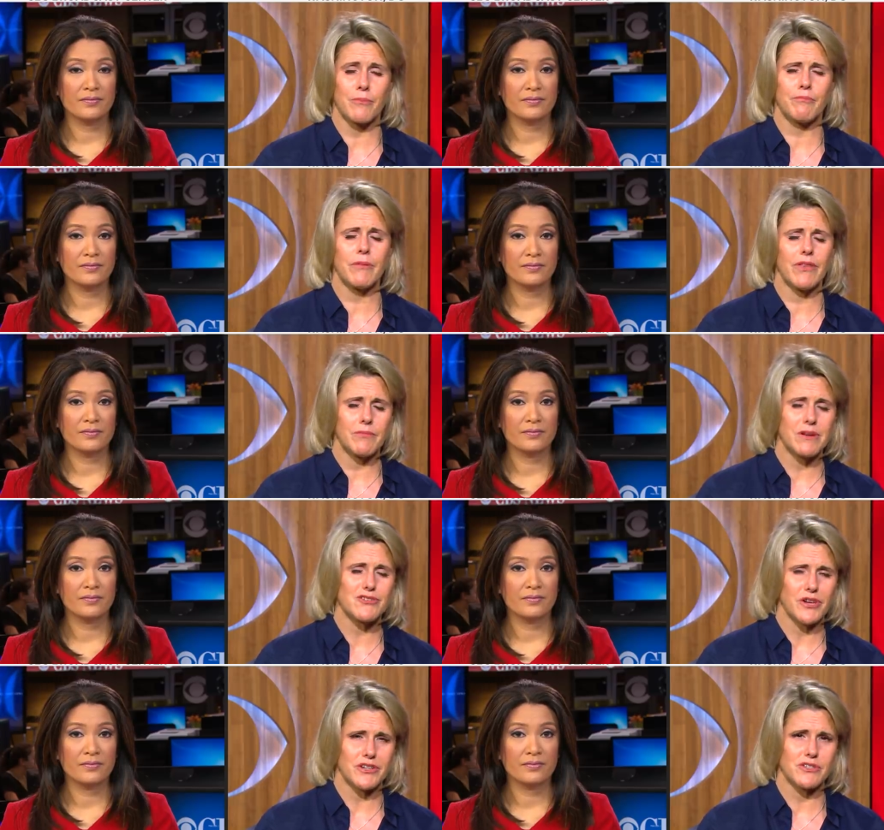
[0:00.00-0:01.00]
Speaker 1: the, the
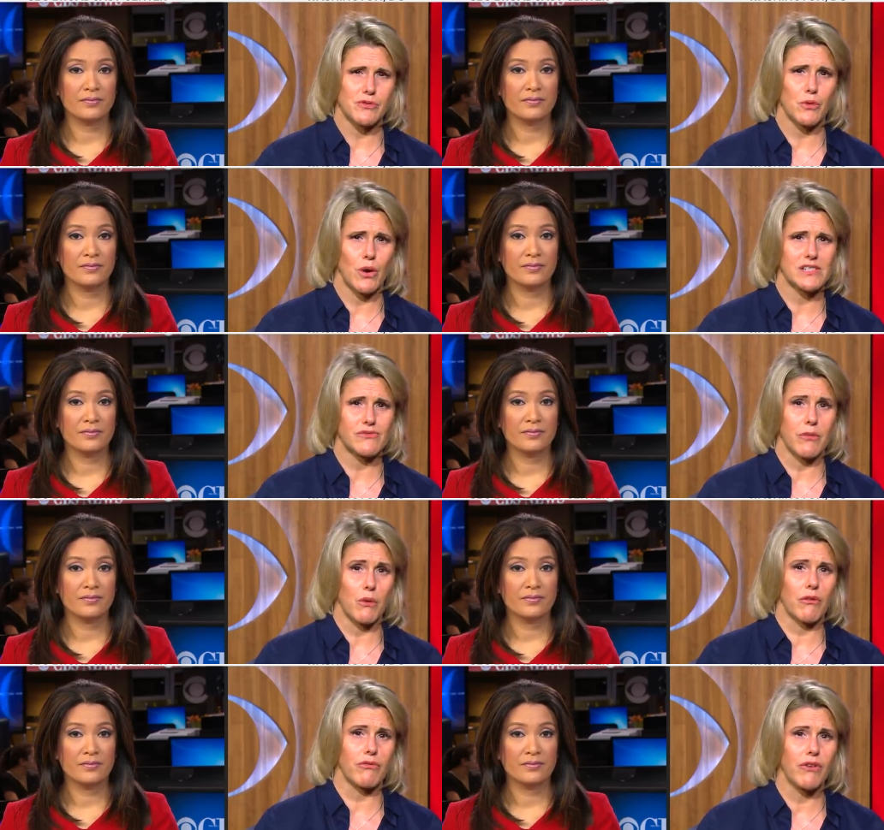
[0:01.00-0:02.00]
administration's request for
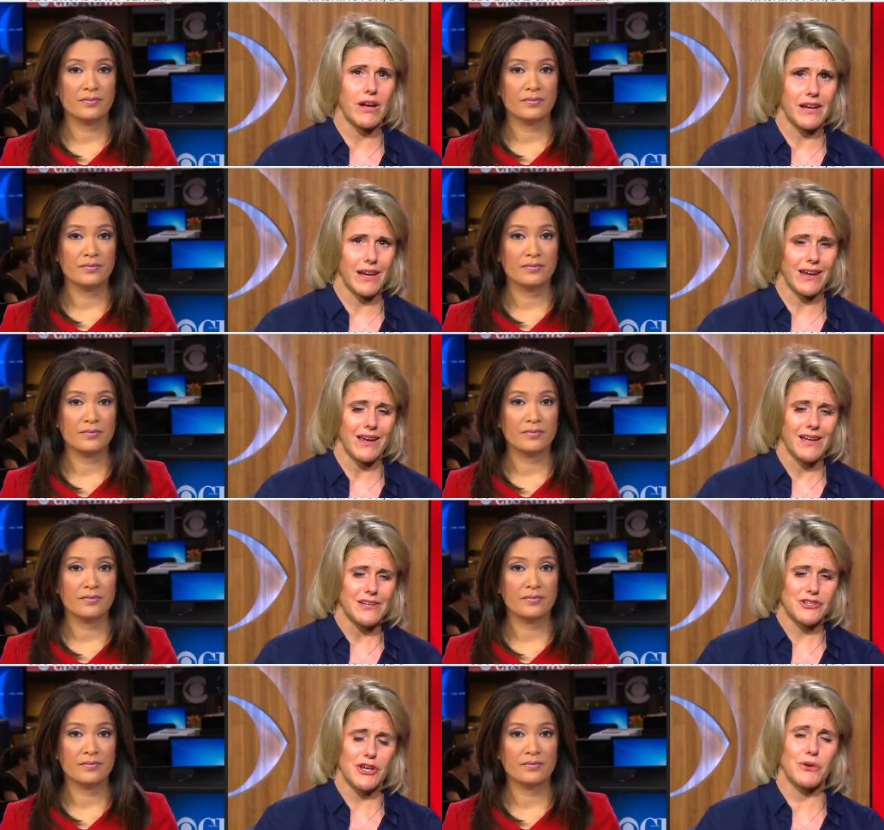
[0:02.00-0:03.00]
more funding
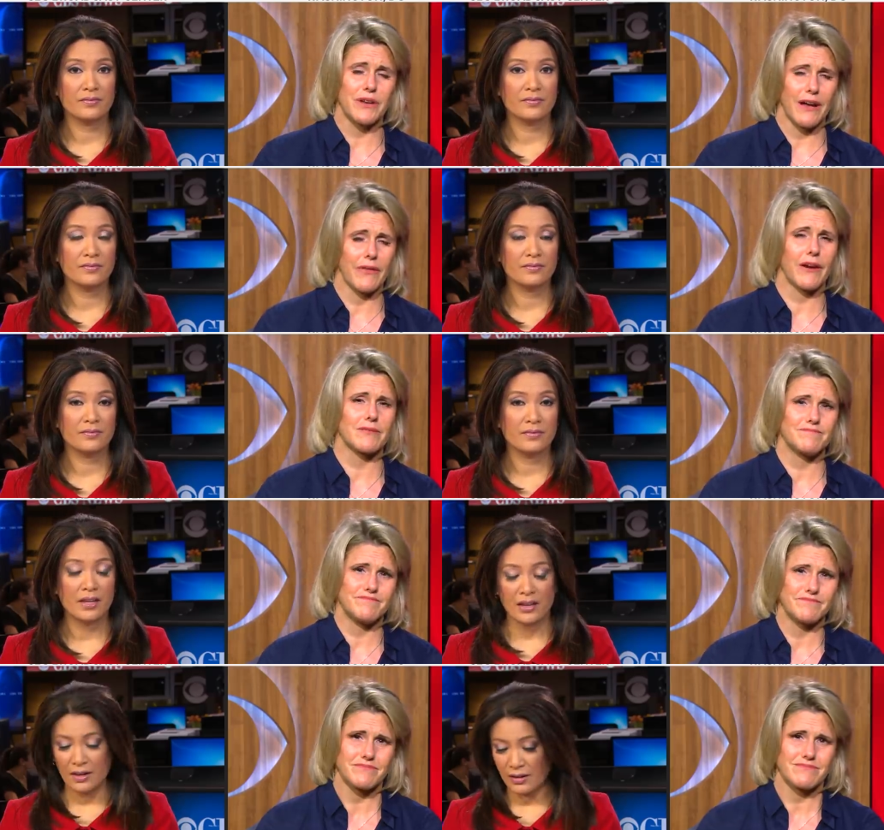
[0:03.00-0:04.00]
to go down there.
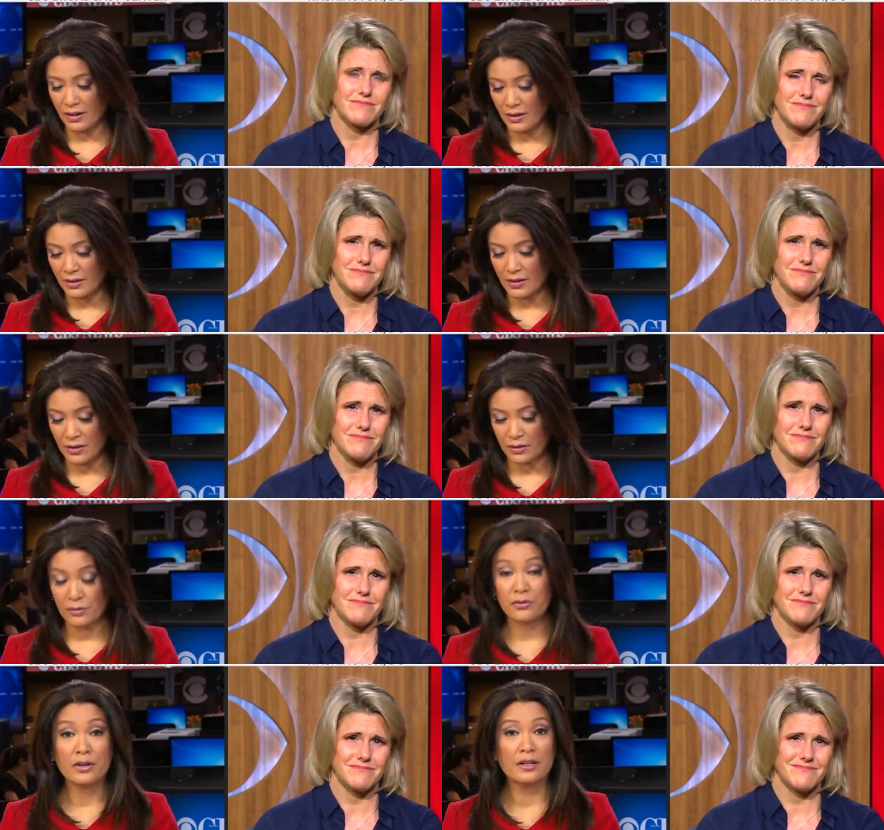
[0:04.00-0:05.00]
Uh, on another
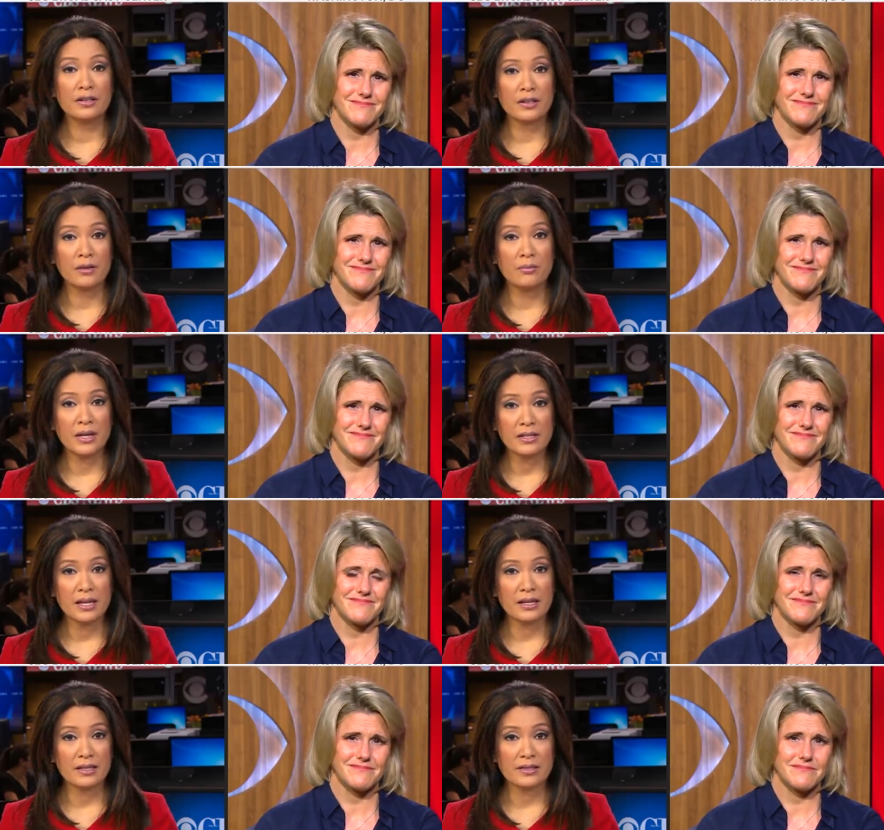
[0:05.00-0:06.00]
front, uh,
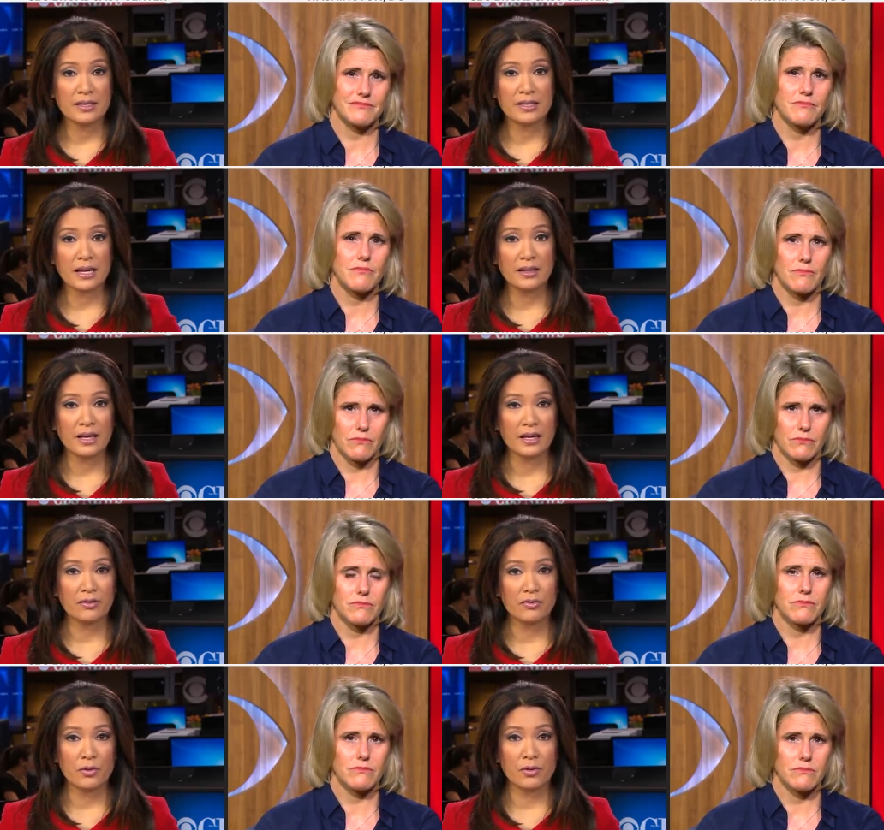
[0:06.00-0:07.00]
Monday
Speaker 2: is the deadline
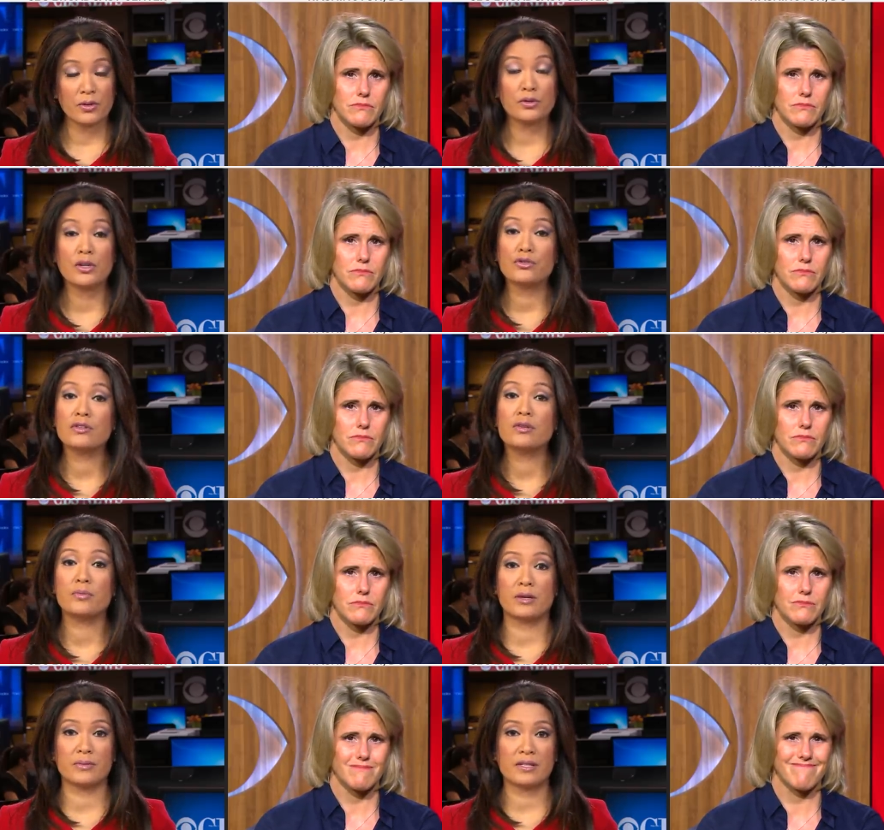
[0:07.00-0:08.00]
for the Treasury
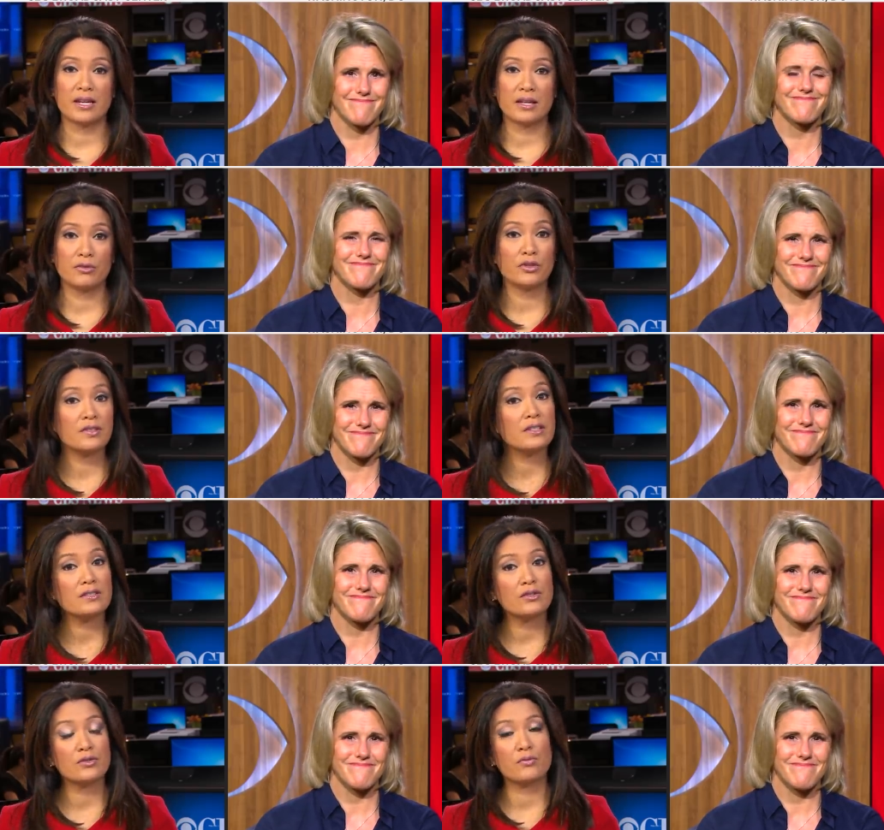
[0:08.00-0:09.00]
Department to hand over
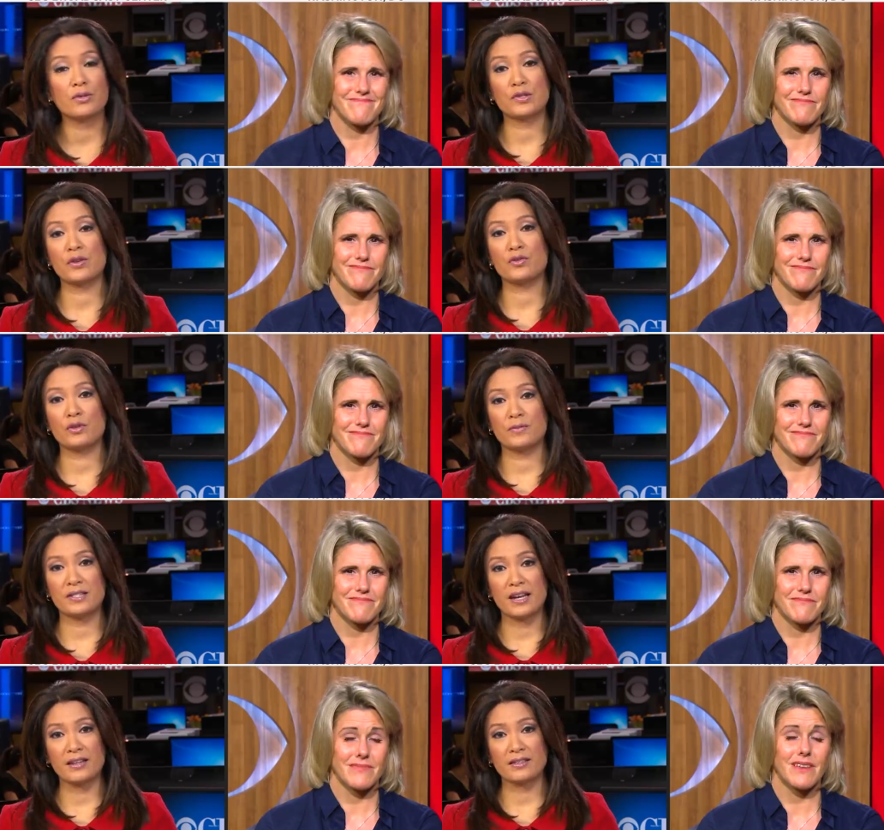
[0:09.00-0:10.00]
six years of President Trump's
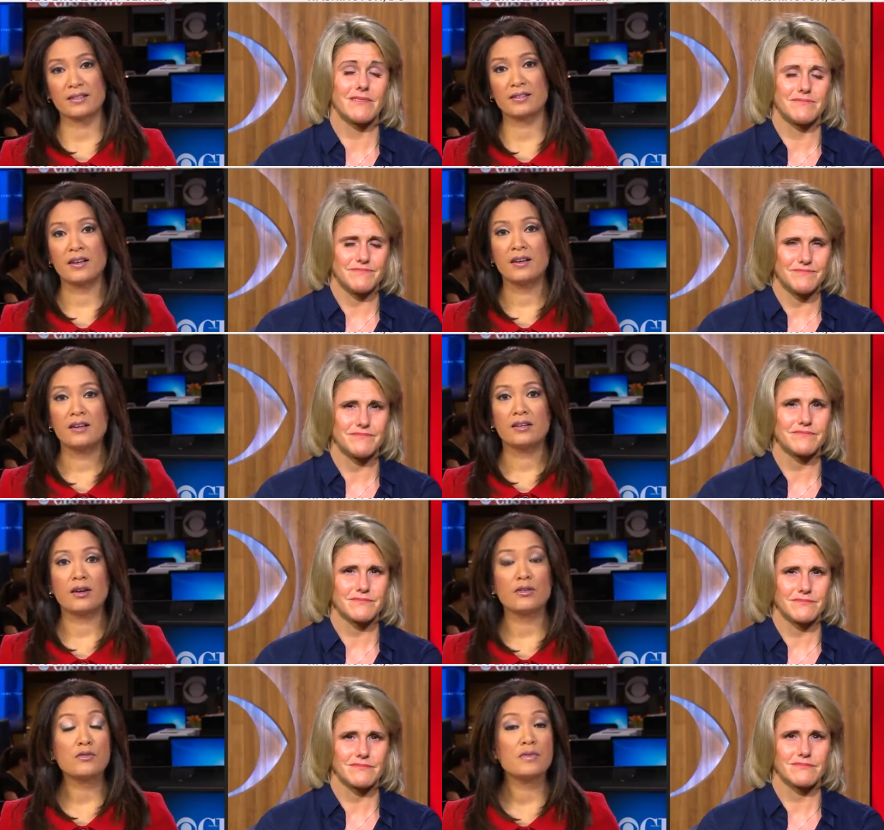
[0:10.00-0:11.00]
taxes.
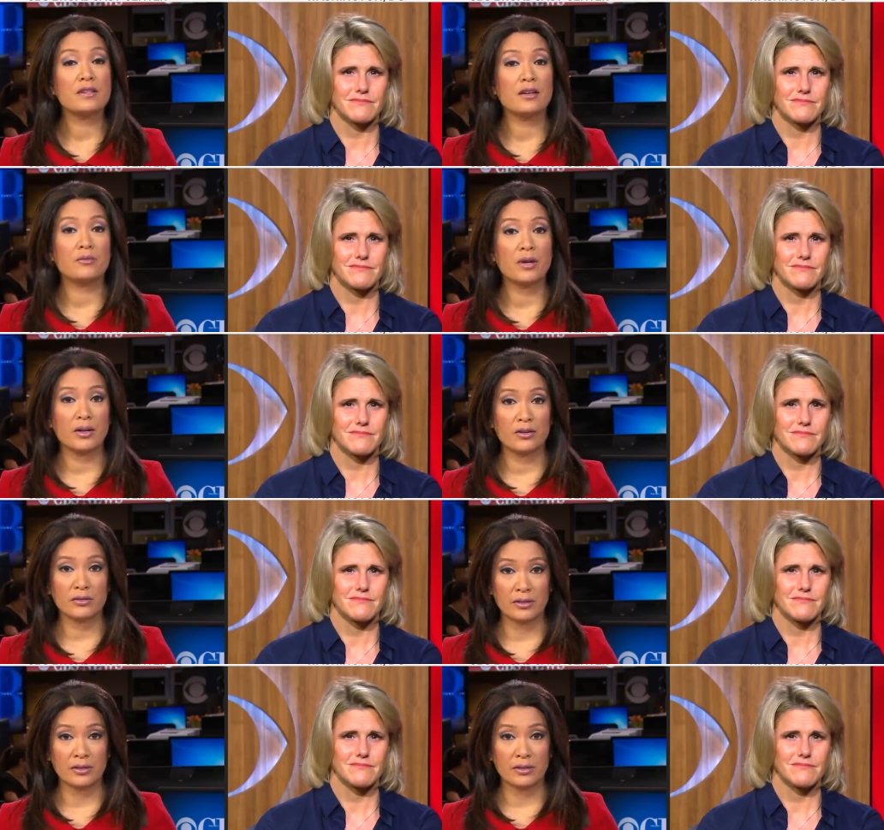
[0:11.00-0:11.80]
Congressman Don Beyer,